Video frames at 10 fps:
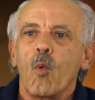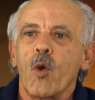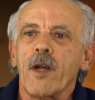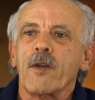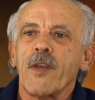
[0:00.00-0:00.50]

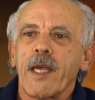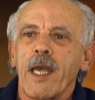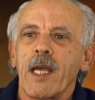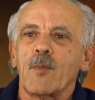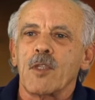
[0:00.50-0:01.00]
Where the
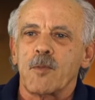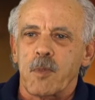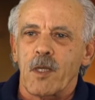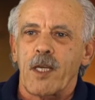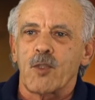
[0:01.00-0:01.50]
camera is
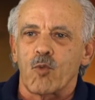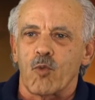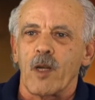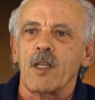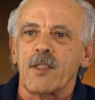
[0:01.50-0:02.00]
placed
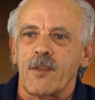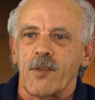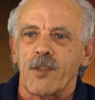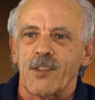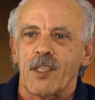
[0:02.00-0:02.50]
relative
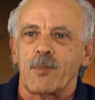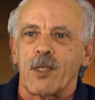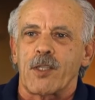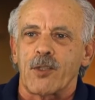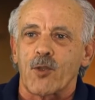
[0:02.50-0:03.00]
to the
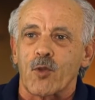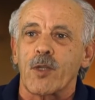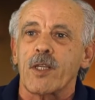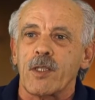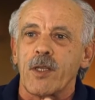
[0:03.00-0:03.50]
subject is
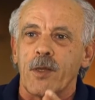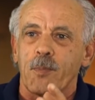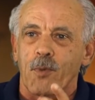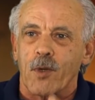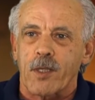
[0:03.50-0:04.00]
critically
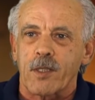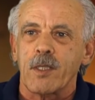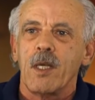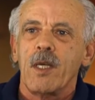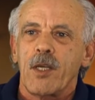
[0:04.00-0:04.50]

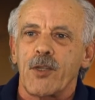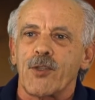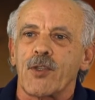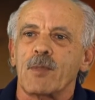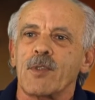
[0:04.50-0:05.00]
important in
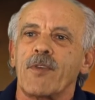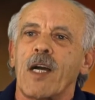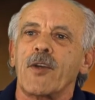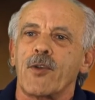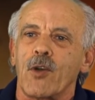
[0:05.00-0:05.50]
terms of
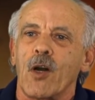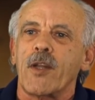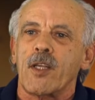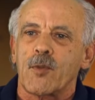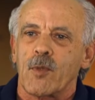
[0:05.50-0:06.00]
how your
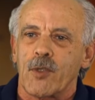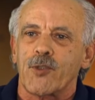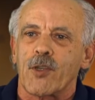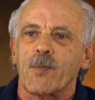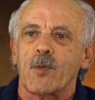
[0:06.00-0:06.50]
audience will
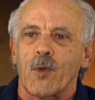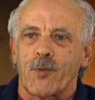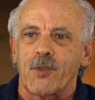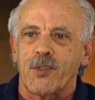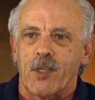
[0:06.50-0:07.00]
interpret
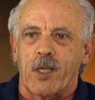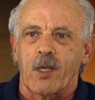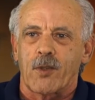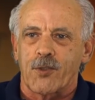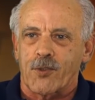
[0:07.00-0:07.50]
what they're
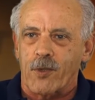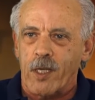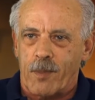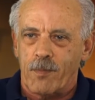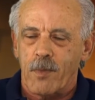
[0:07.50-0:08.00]
seeing on the
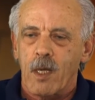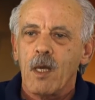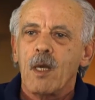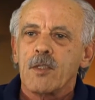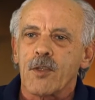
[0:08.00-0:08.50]
screen.
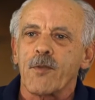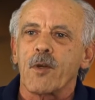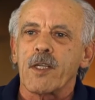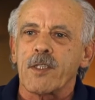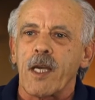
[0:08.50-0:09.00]
So
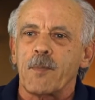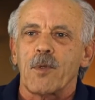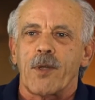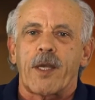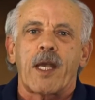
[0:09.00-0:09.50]
for
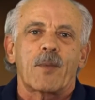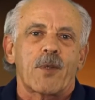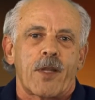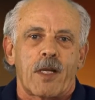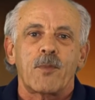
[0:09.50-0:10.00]
example, the
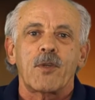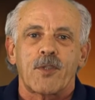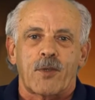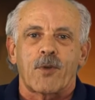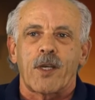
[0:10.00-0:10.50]
camera that I'm
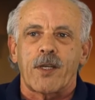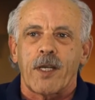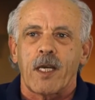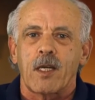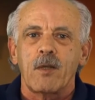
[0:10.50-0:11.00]
using right
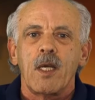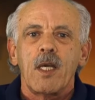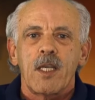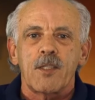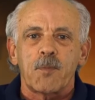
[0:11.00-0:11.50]
now
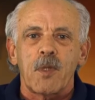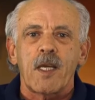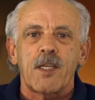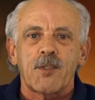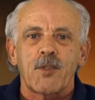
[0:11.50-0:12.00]
is
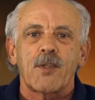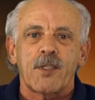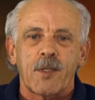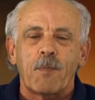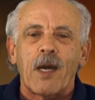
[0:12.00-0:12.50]
placed so that
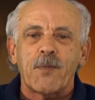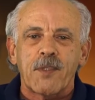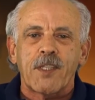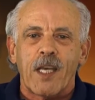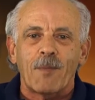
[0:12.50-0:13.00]
it's about
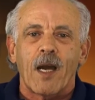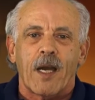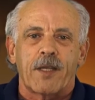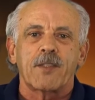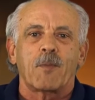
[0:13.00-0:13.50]
the same
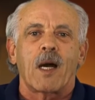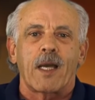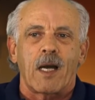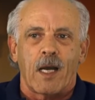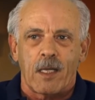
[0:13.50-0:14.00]
height as
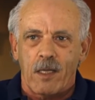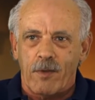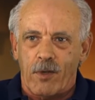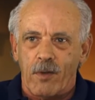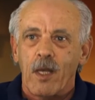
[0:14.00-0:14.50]
my eye
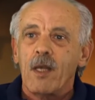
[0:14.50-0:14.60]
level.